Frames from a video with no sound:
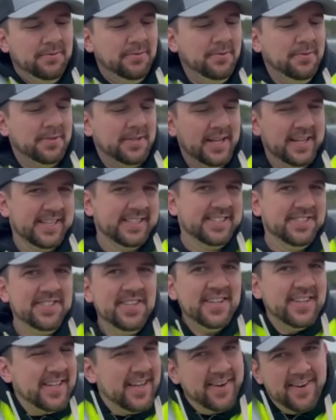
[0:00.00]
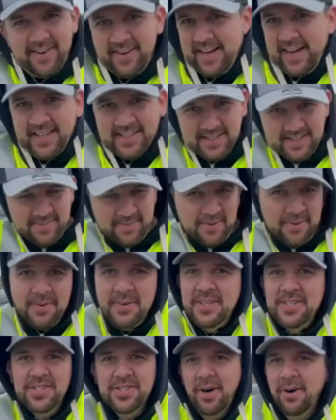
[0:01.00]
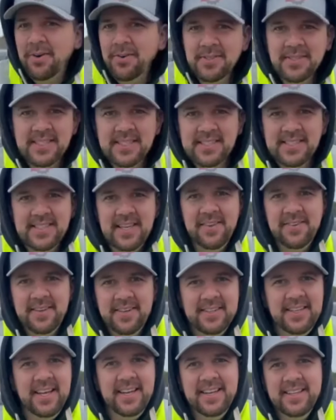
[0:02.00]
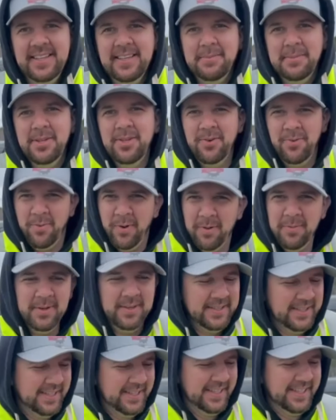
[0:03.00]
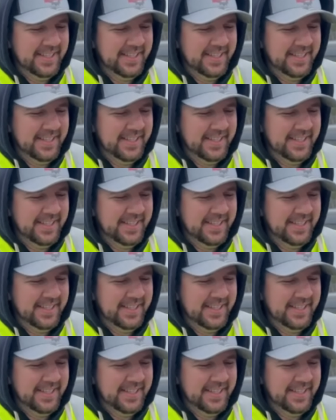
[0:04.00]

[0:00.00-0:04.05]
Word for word: Ooh, it's chilly out here, guys. We're in Charleston, South Carolina. You think it'd be a little warmer?